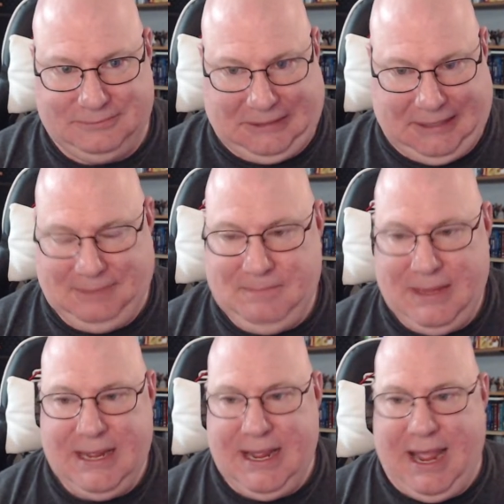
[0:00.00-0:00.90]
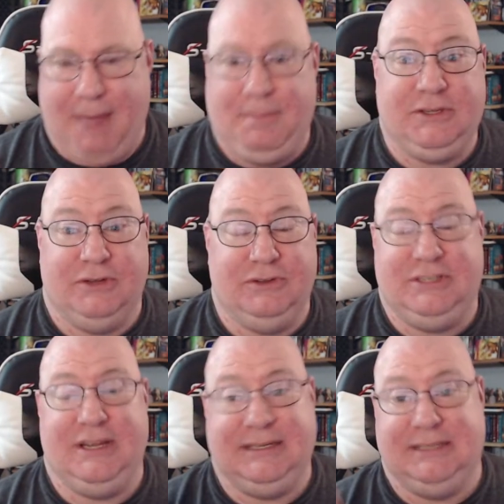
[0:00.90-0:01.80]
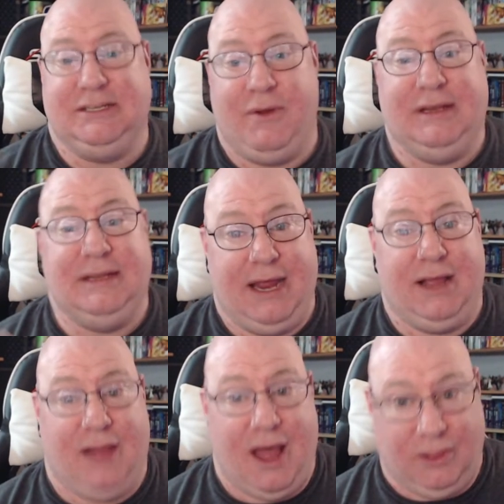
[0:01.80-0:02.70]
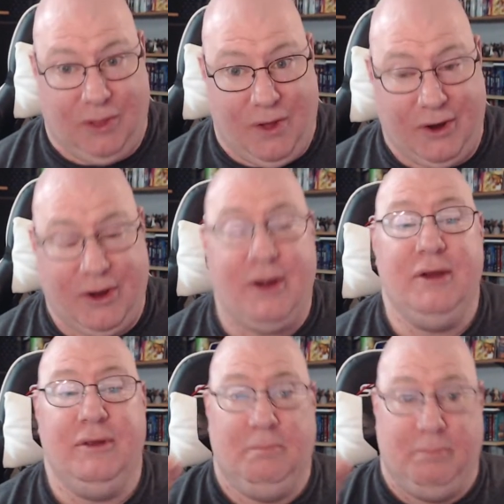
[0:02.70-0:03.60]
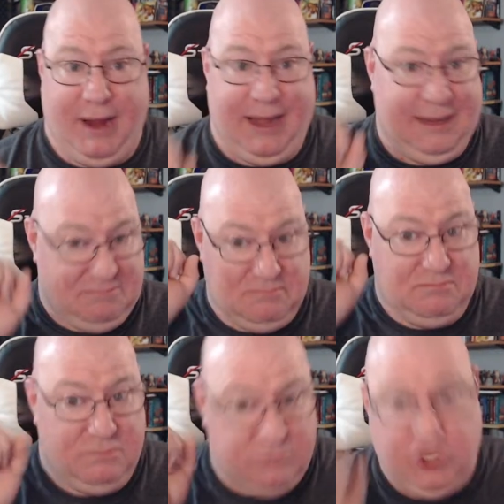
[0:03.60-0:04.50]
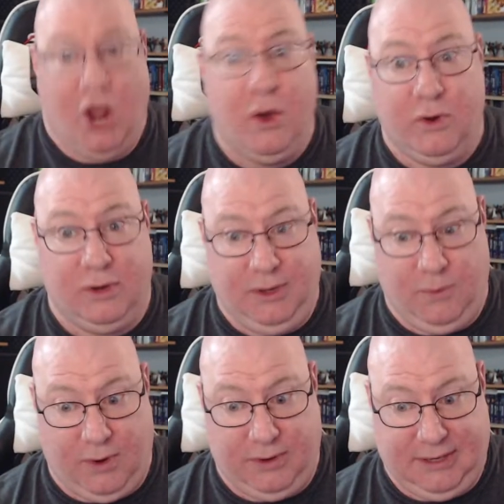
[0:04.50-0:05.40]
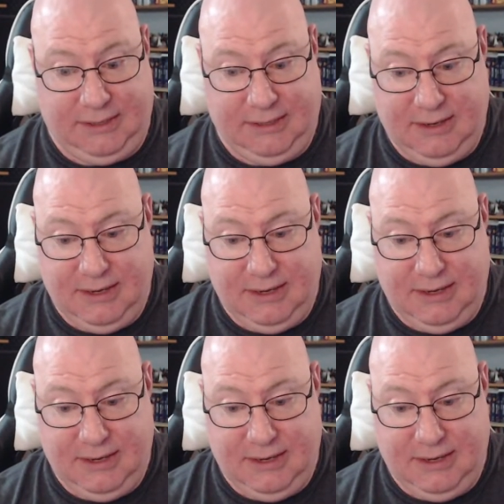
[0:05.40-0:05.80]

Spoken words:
Okay. Episode 6 is going to take a lot longer, but totally worth it.